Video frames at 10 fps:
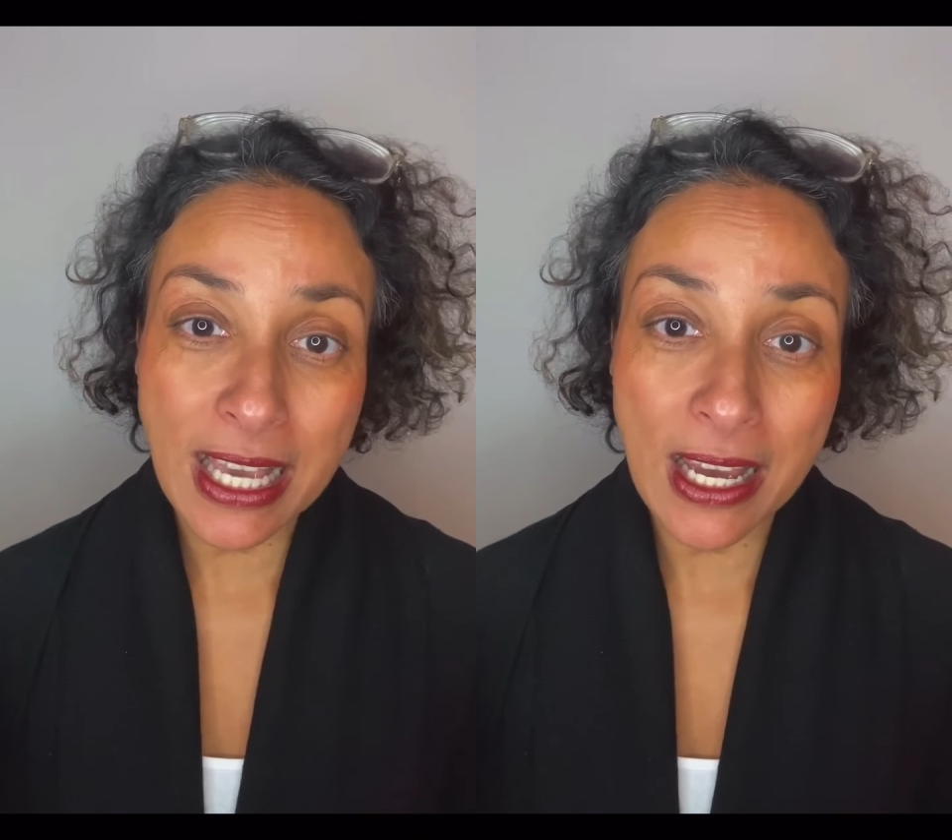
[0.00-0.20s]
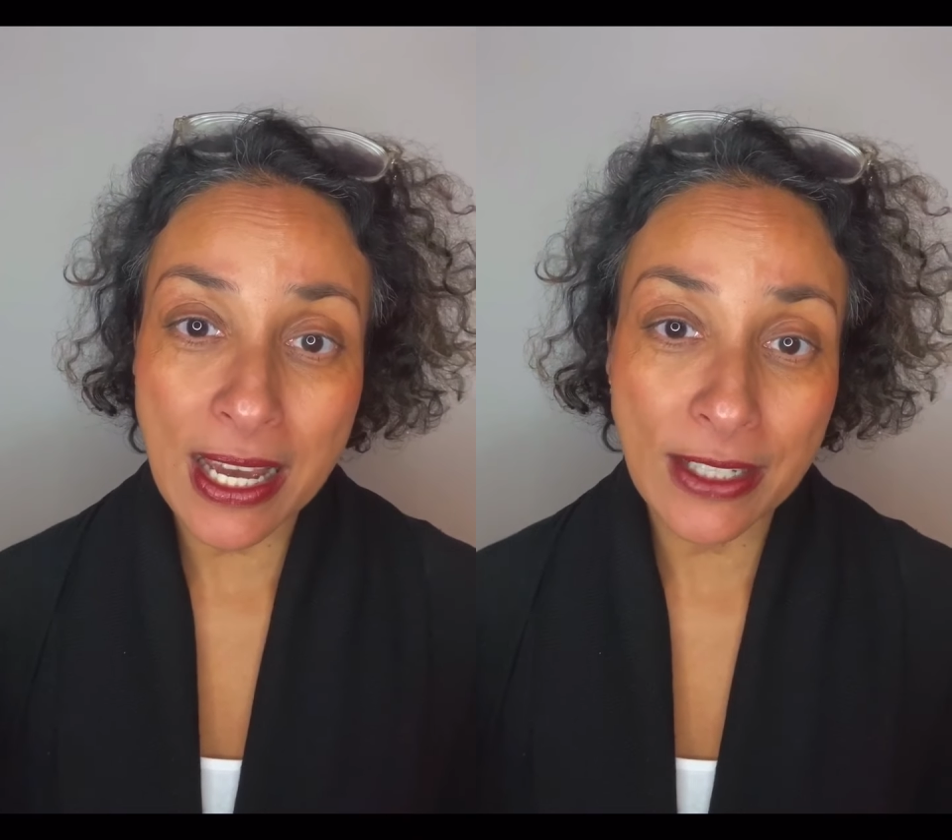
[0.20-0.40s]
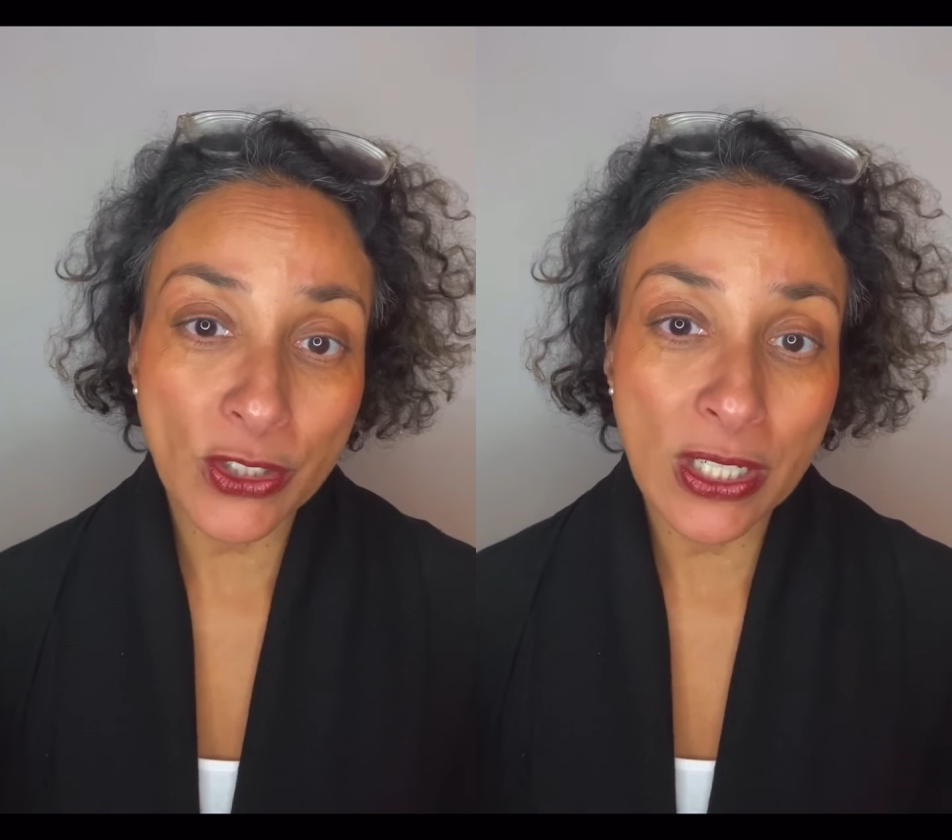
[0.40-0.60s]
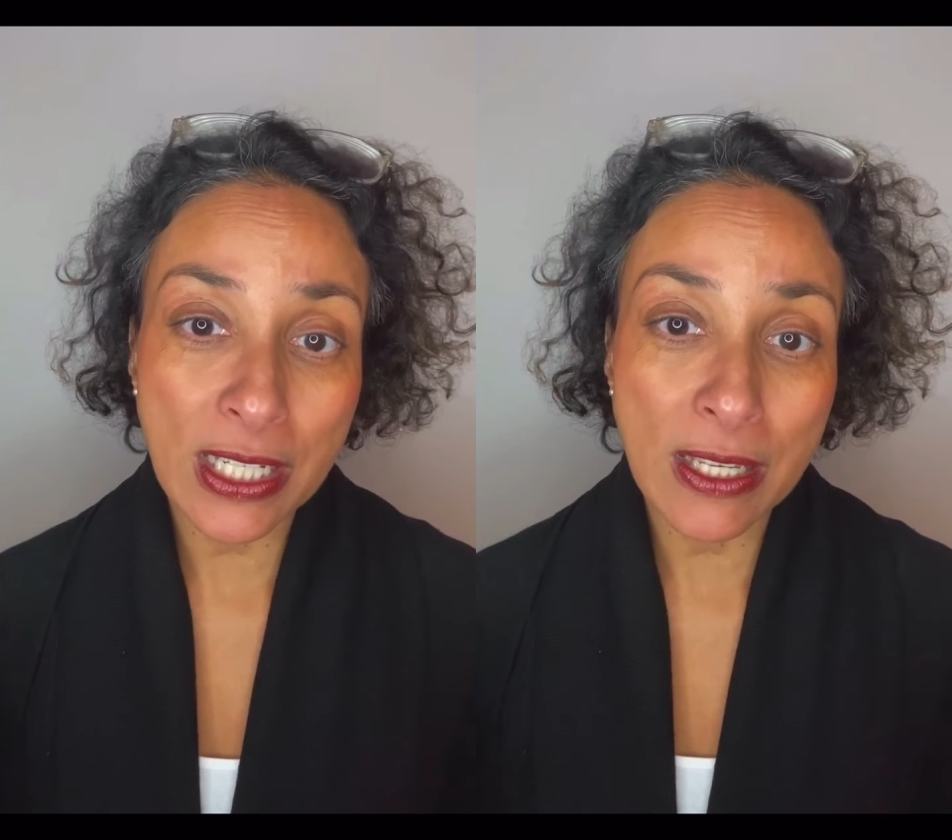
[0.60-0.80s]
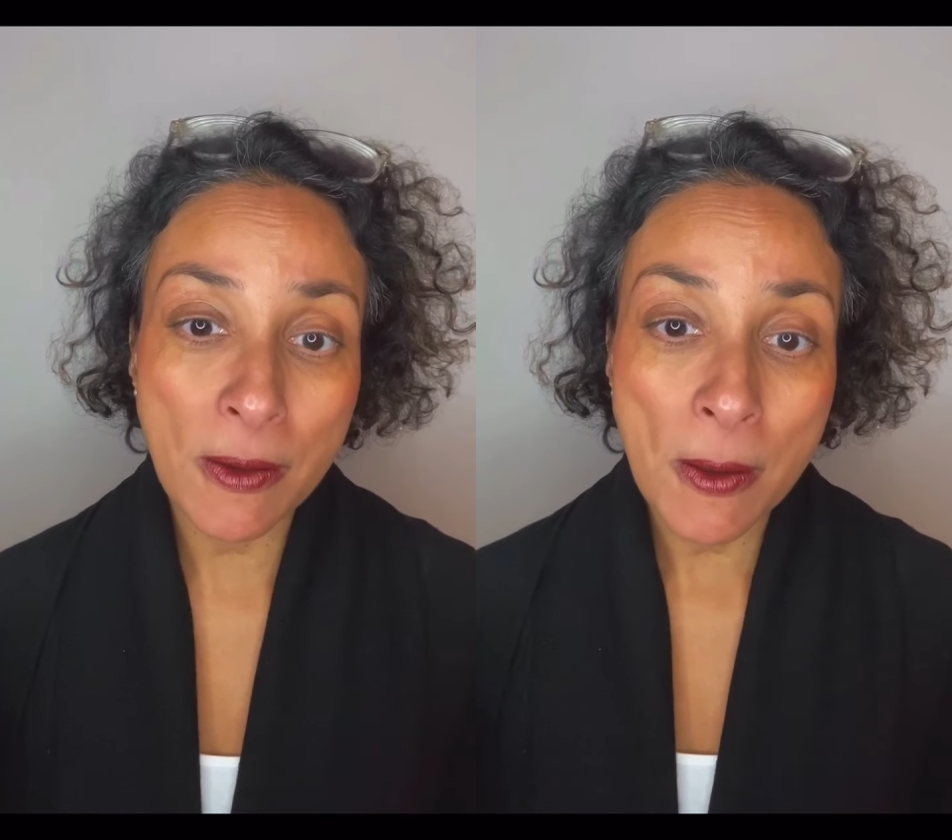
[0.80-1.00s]

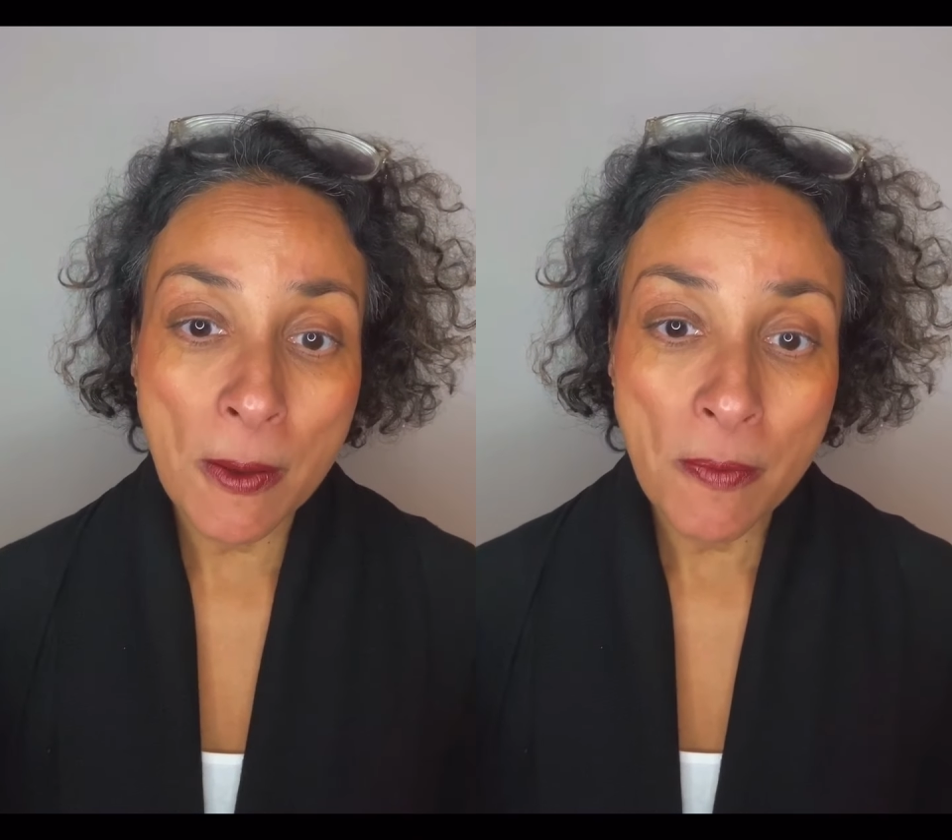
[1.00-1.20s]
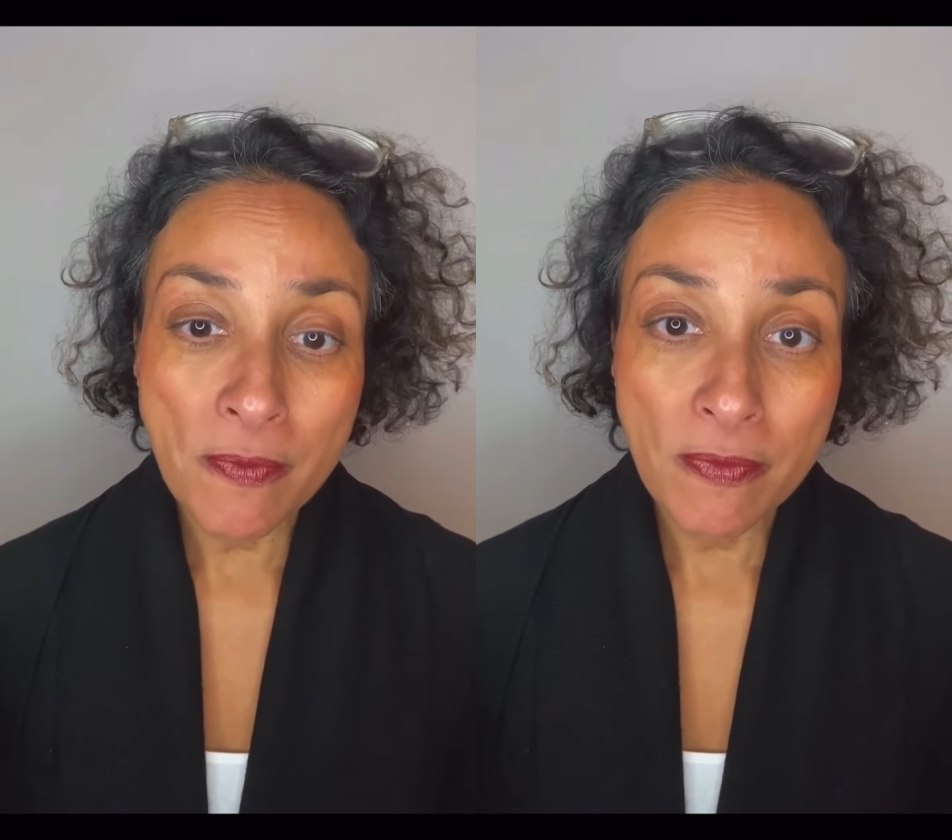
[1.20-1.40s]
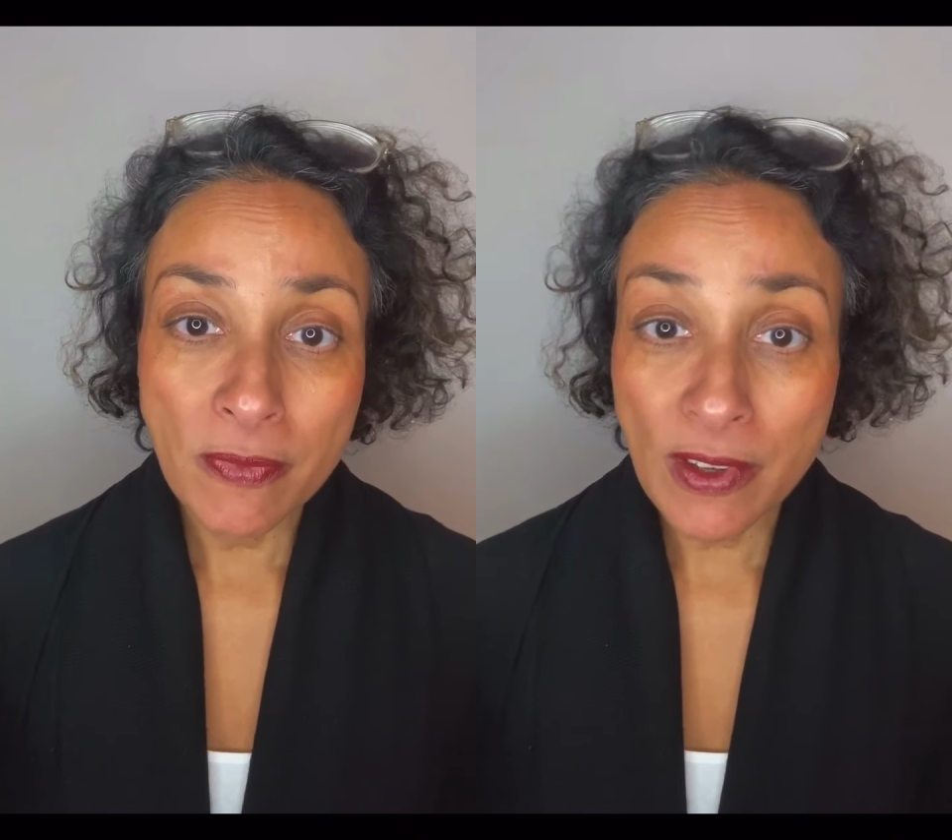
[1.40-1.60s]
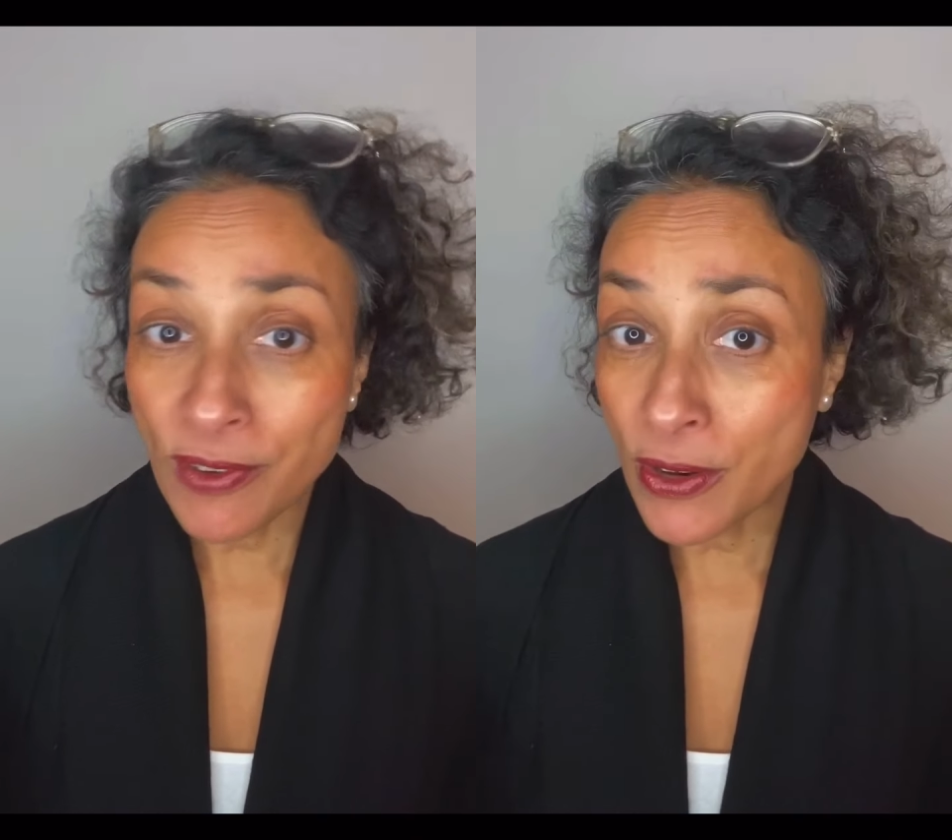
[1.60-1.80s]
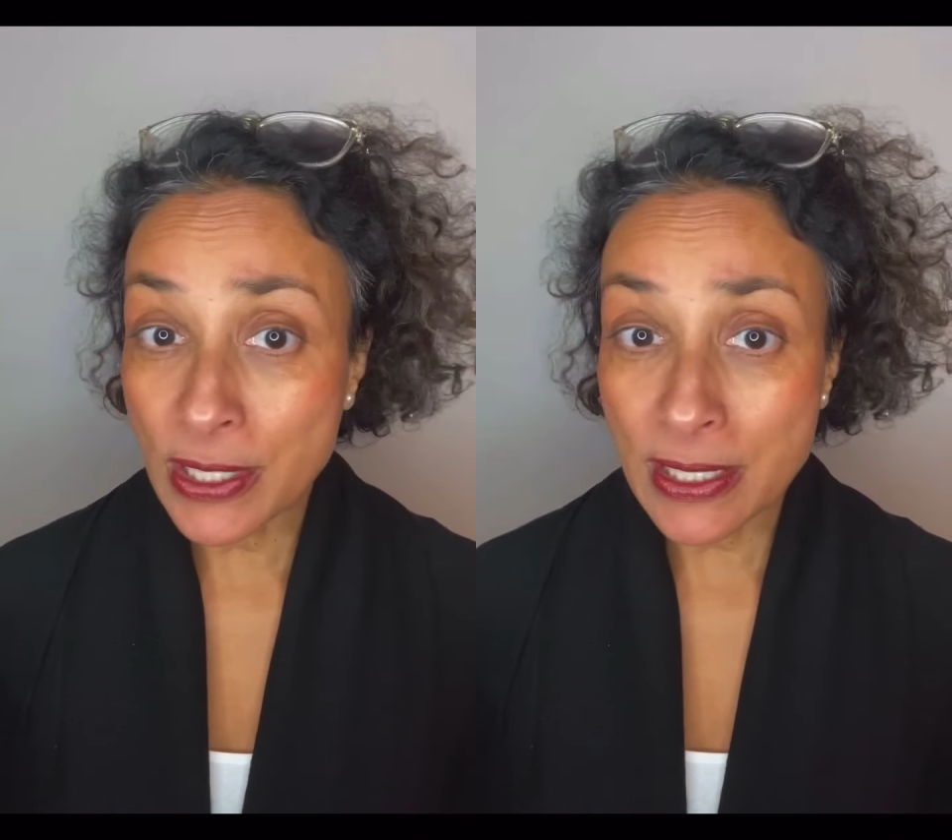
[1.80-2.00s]
actually
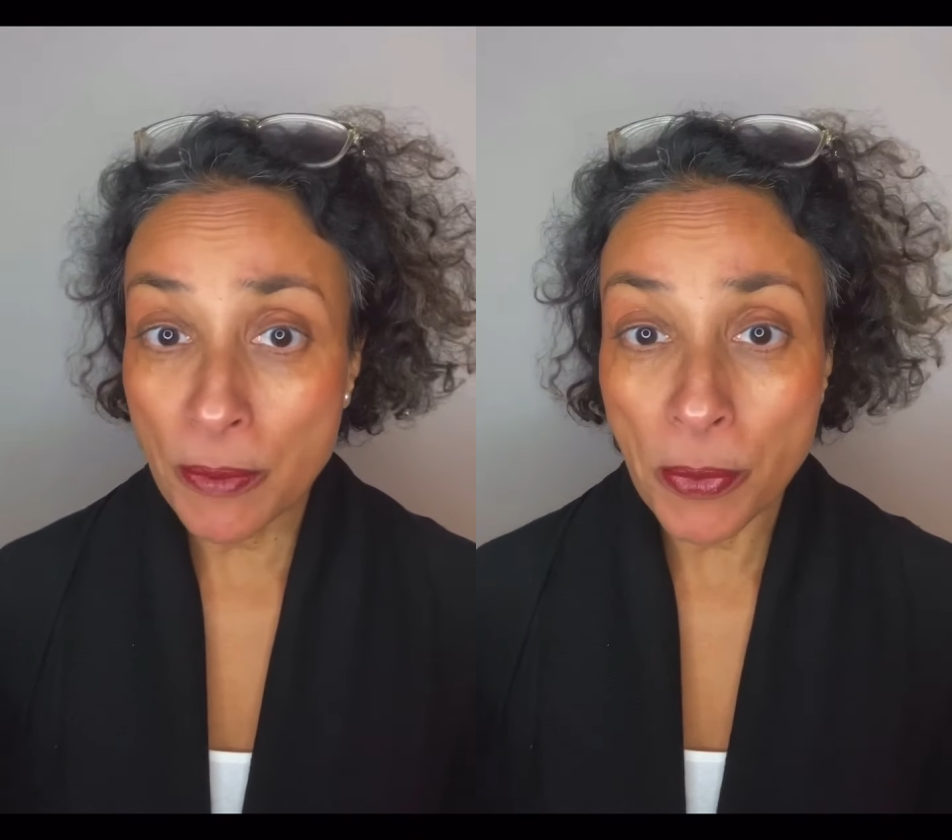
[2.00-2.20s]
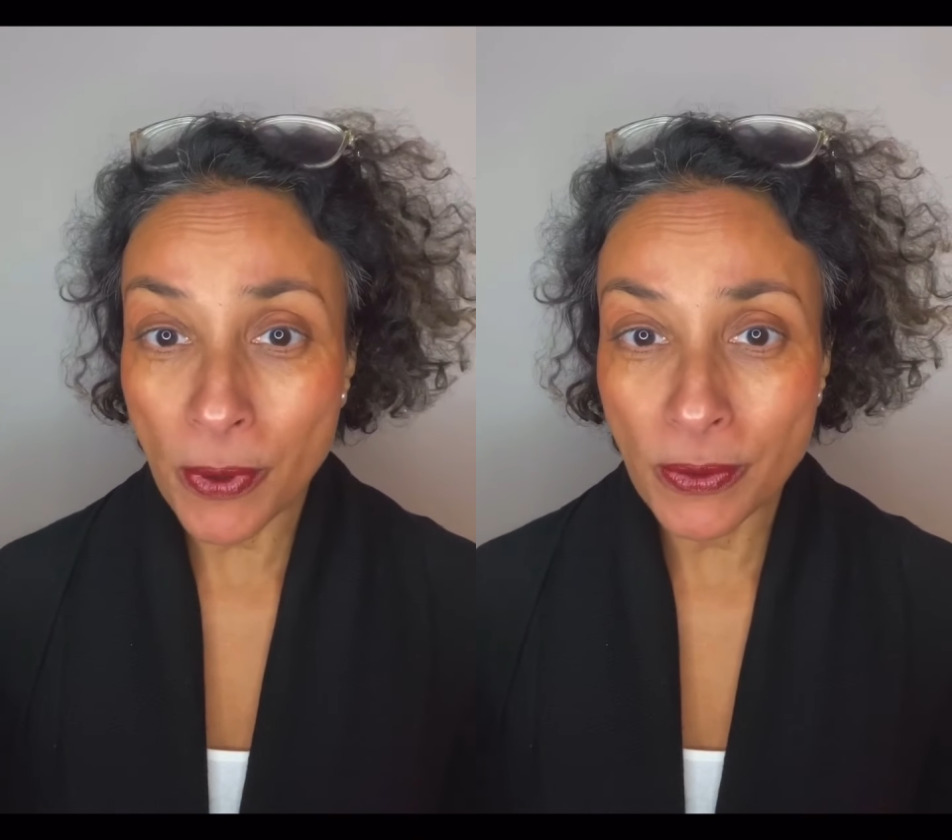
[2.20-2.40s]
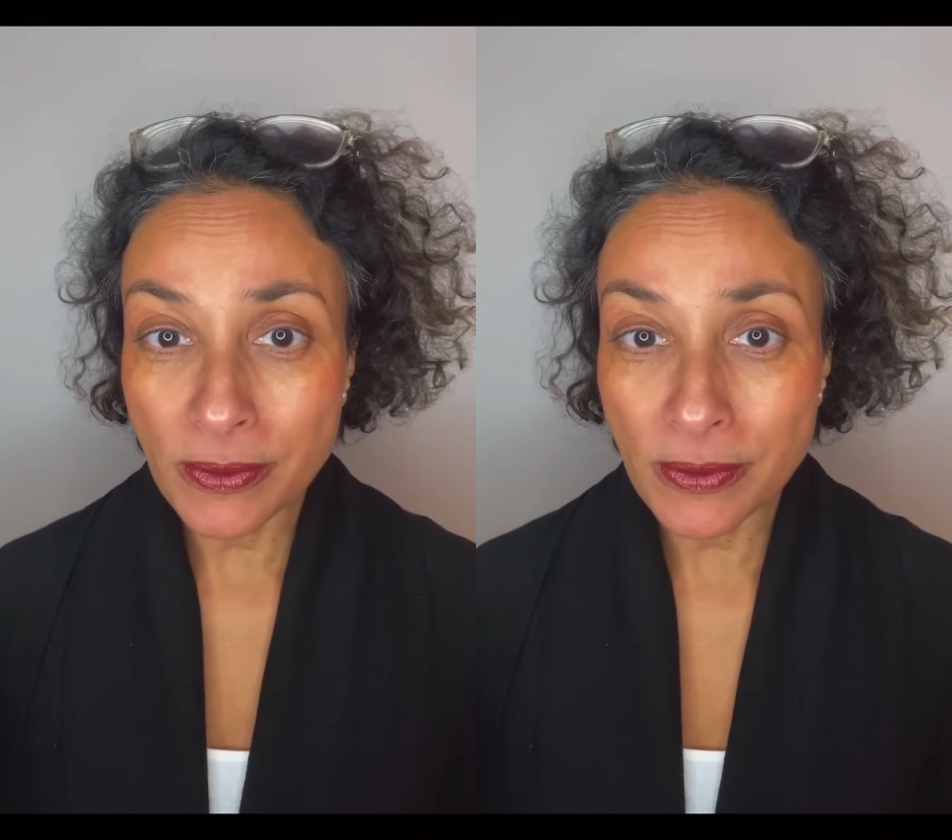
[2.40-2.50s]
very simple.